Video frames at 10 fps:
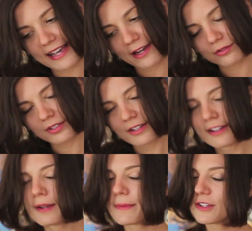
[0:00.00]
down,
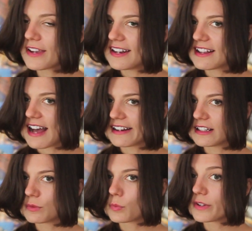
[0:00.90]
but you kind of got
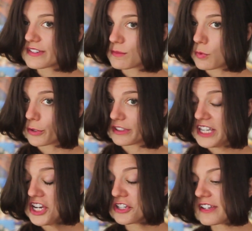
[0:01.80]
it. What is important
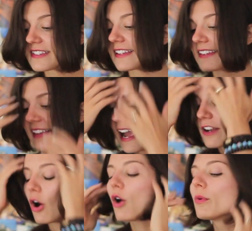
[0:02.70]
here is that the light
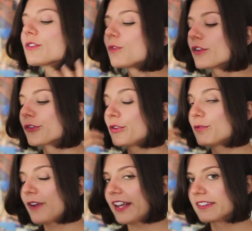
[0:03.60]
always falls on your
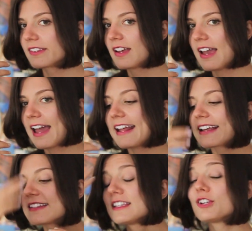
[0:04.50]
face, and I
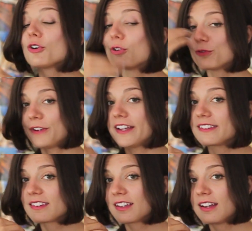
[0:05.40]
can see your whole
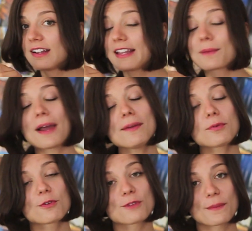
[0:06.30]
face. Like my
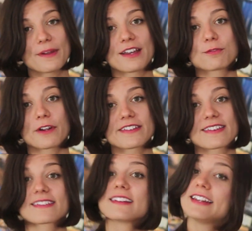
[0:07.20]
profile pic, for instance, on